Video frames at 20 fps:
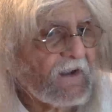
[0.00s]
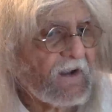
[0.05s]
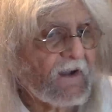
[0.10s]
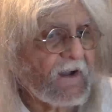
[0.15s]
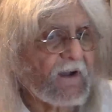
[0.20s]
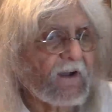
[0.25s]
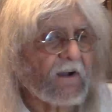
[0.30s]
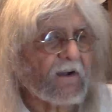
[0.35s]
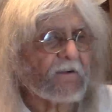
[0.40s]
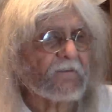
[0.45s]

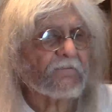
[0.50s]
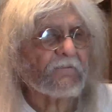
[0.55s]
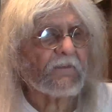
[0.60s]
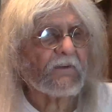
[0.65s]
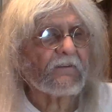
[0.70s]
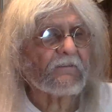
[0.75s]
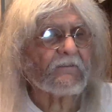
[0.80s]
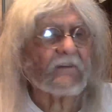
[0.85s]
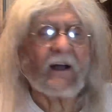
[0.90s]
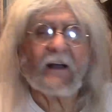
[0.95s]
I
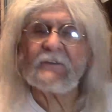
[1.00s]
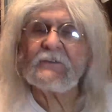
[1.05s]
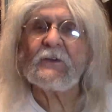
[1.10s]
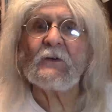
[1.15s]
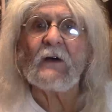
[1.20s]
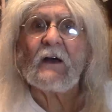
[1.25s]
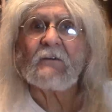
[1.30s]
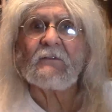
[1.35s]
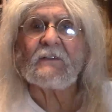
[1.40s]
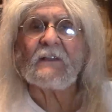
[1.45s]
do
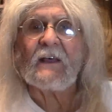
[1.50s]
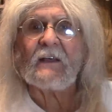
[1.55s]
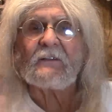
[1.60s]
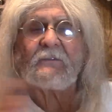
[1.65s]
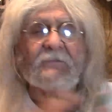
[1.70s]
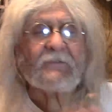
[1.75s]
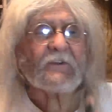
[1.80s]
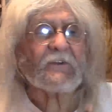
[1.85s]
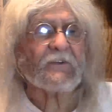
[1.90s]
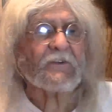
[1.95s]
have a lot
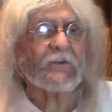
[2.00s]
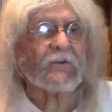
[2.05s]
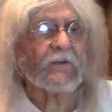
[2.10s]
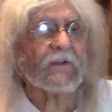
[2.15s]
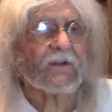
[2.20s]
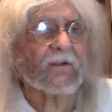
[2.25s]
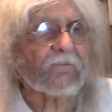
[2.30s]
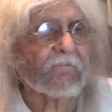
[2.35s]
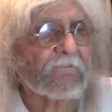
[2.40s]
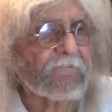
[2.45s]
of fun
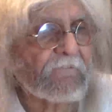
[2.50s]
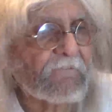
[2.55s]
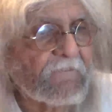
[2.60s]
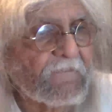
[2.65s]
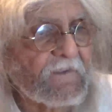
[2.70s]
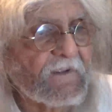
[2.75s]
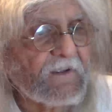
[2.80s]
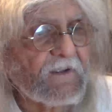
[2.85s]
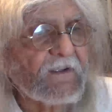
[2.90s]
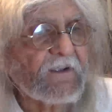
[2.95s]
doing them.
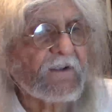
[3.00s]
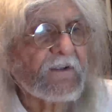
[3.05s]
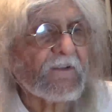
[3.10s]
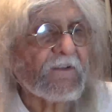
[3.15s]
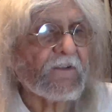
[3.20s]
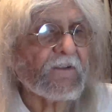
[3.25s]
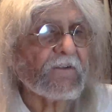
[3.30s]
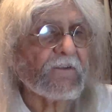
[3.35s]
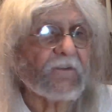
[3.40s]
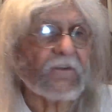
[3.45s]

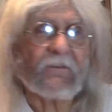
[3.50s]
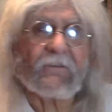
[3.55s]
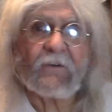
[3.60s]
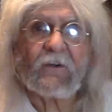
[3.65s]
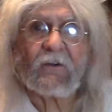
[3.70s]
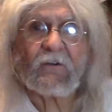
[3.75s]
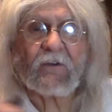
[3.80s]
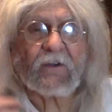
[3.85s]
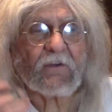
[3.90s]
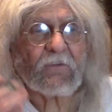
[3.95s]
They're
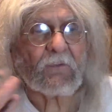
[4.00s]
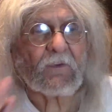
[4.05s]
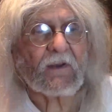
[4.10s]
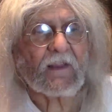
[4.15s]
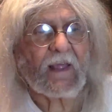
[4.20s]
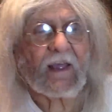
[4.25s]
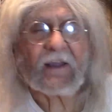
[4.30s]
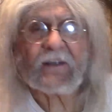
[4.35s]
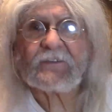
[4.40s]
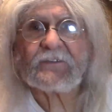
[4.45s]
very
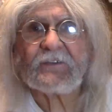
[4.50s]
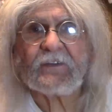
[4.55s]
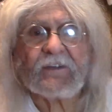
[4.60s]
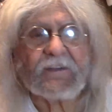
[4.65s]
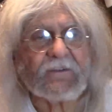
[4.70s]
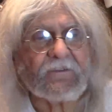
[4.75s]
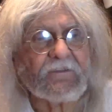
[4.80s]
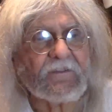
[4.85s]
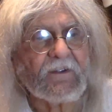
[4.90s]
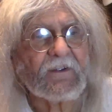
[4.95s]

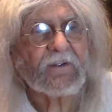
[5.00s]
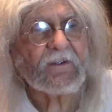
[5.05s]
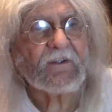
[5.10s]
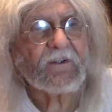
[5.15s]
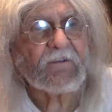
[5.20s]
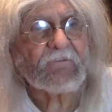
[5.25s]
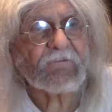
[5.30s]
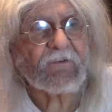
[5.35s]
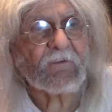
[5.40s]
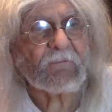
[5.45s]
relaxing
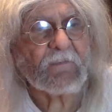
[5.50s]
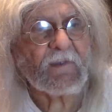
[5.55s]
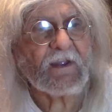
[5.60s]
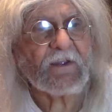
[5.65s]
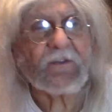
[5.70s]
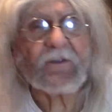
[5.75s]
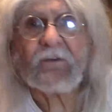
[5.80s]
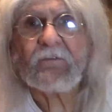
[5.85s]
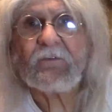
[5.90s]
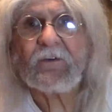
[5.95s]
for me.
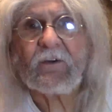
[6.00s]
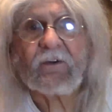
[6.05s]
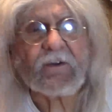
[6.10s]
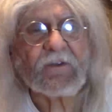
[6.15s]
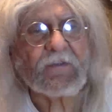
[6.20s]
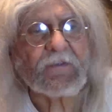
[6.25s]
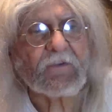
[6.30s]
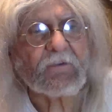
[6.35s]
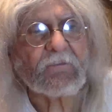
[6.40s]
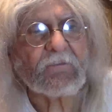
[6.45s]
They're very
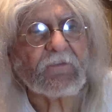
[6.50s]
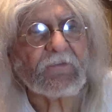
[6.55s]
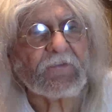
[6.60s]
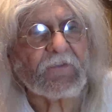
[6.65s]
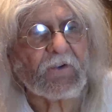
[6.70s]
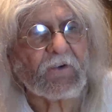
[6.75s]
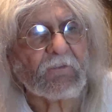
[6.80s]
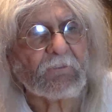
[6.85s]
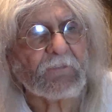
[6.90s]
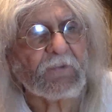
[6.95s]

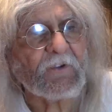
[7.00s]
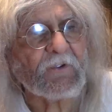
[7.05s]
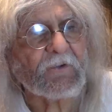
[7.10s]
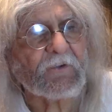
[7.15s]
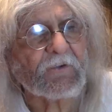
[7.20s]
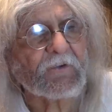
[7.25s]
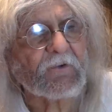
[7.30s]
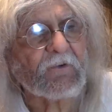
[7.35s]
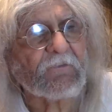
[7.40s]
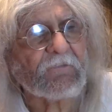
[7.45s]

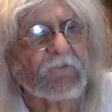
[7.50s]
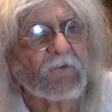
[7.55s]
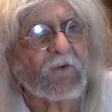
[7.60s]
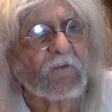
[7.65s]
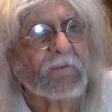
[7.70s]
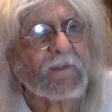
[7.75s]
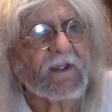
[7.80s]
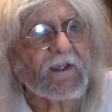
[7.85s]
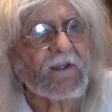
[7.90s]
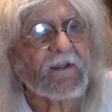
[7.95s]
therapeutical for
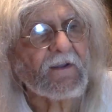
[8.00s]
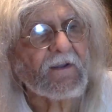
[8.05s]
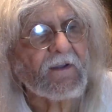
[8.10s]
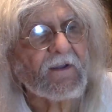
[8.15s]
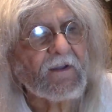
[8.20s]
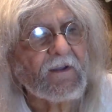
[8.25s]
me.